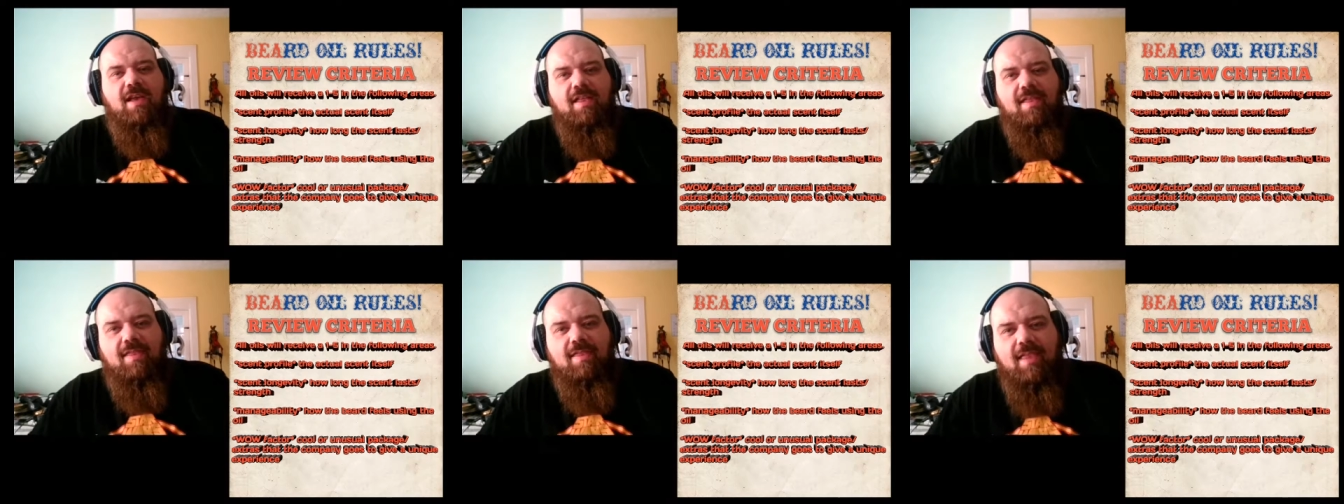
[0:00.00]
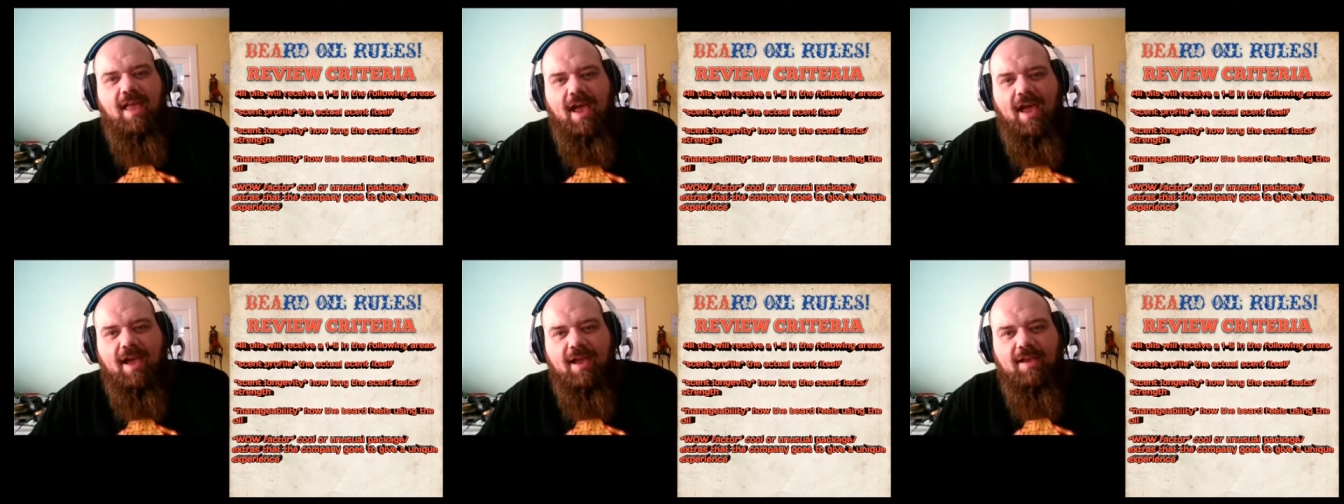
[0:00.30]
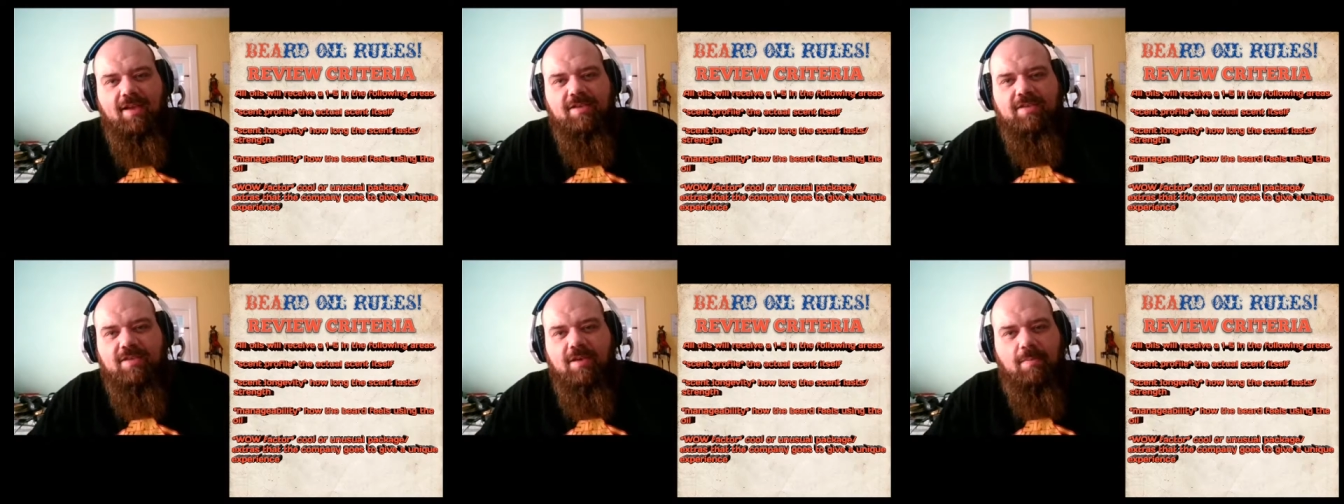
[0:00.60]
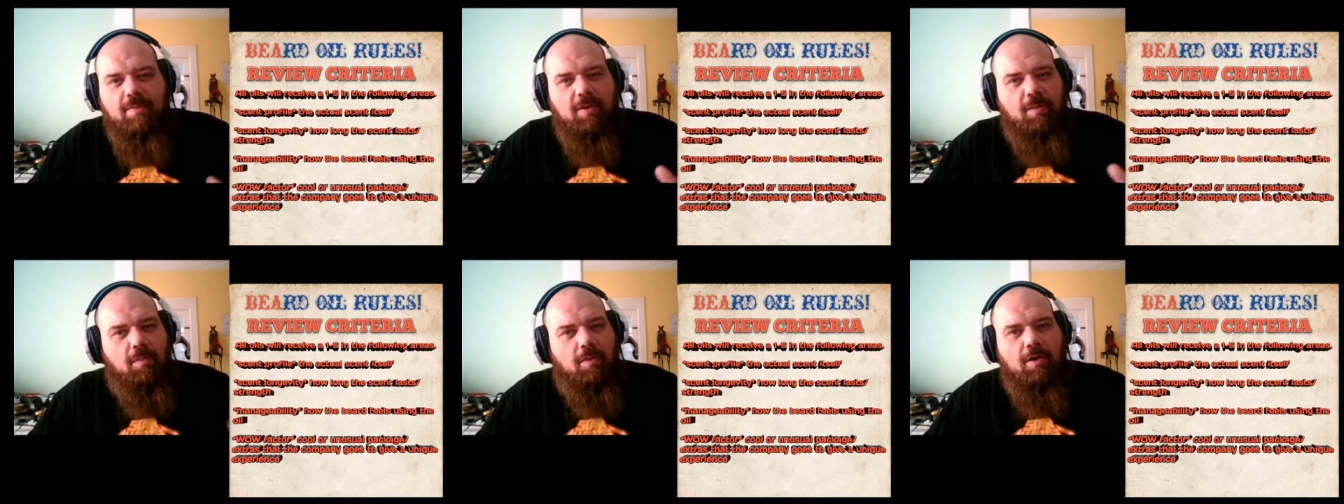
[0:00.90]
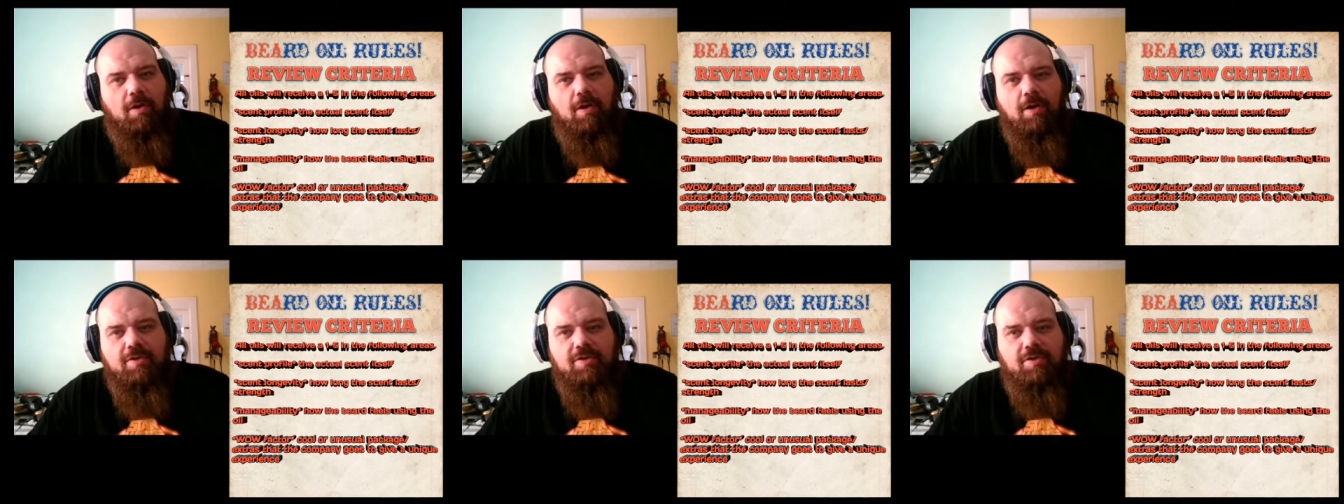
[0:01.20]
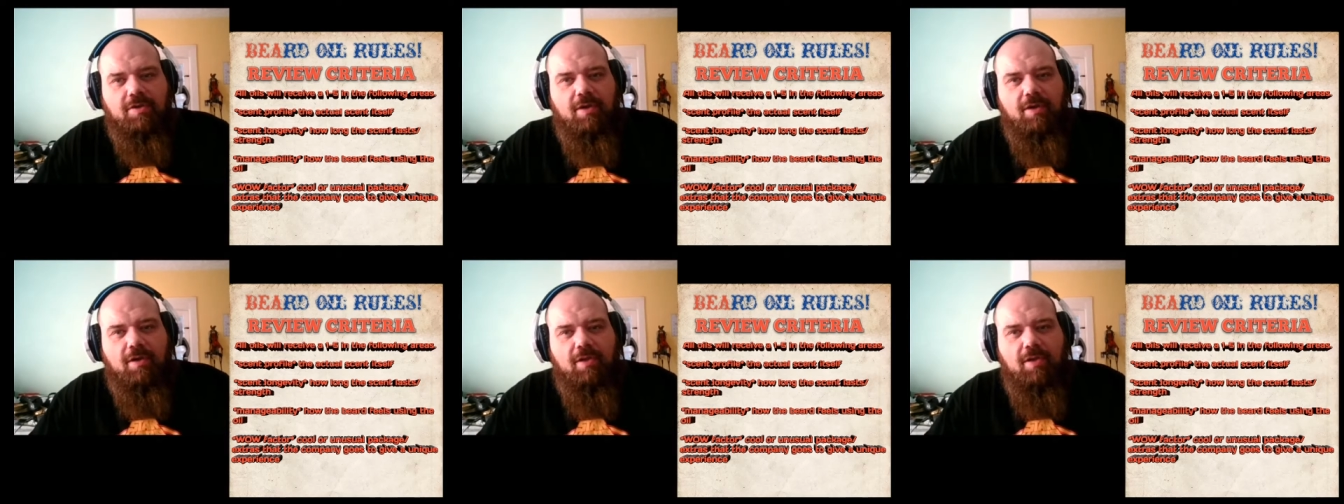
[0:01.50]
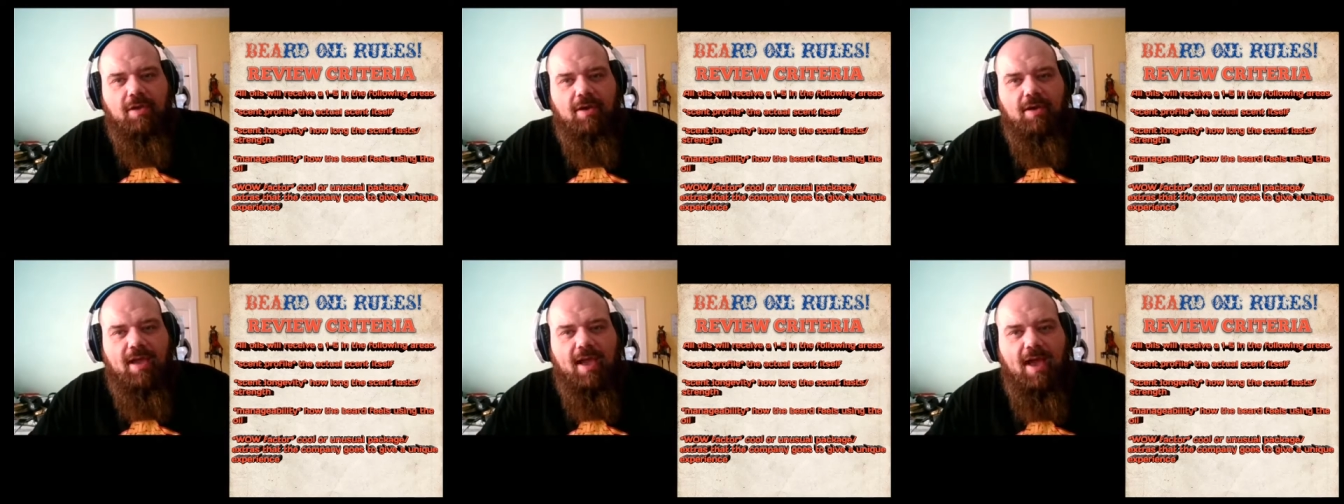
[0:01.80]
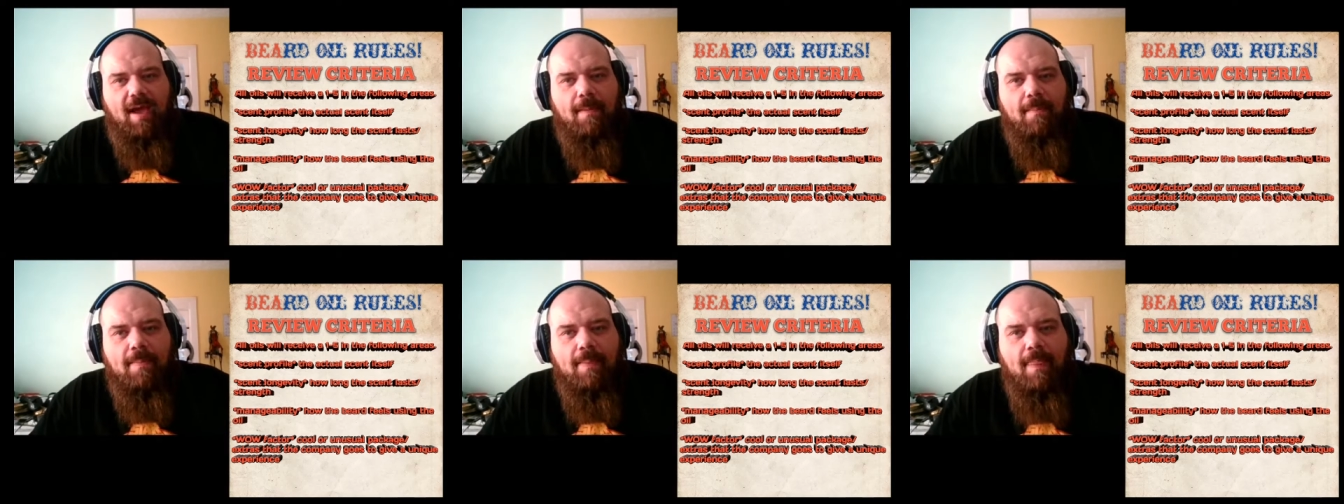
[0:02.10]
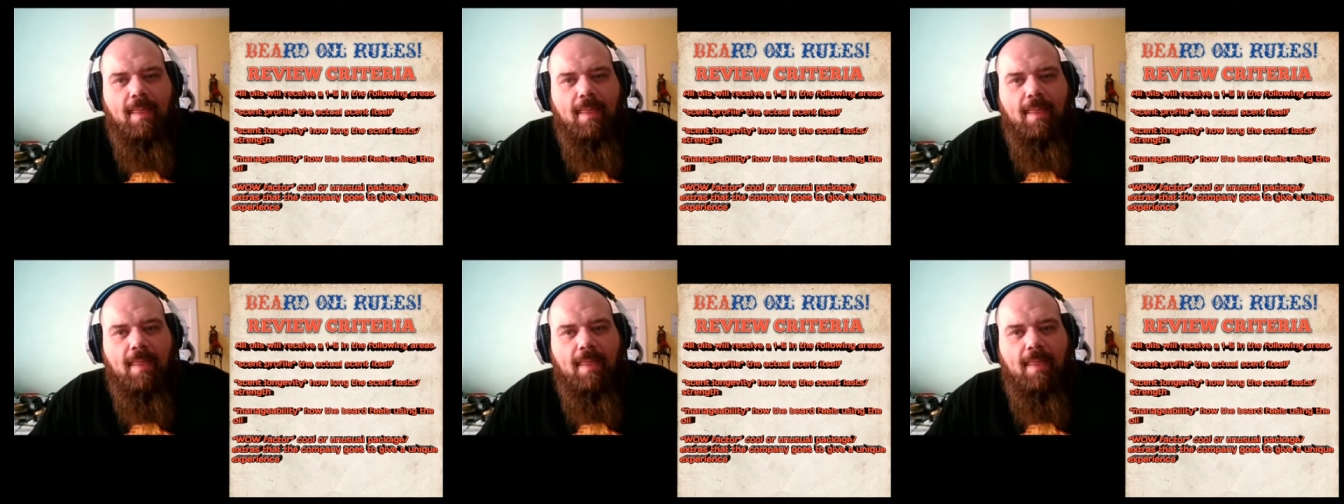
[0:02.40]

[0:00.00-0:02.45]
That is something we're also going to look at.